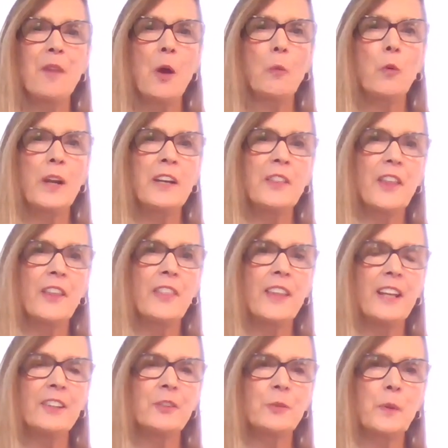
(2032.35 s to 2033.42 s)
One of the
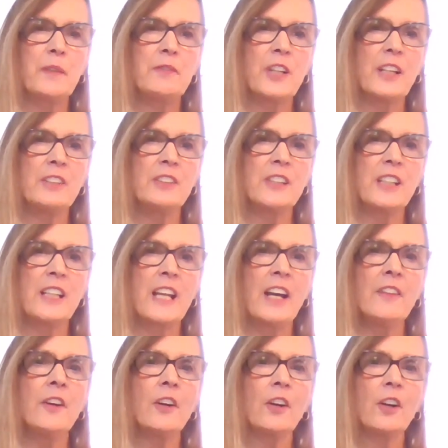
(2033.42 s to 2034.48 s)
things we've done
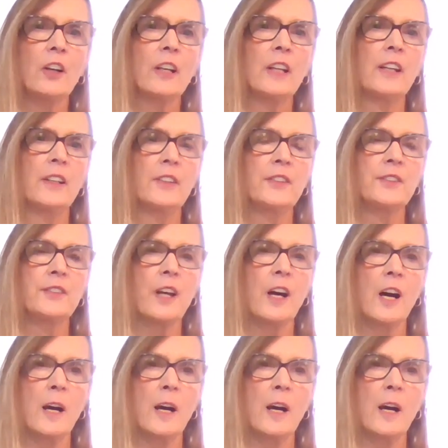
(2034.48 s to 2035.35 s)
together is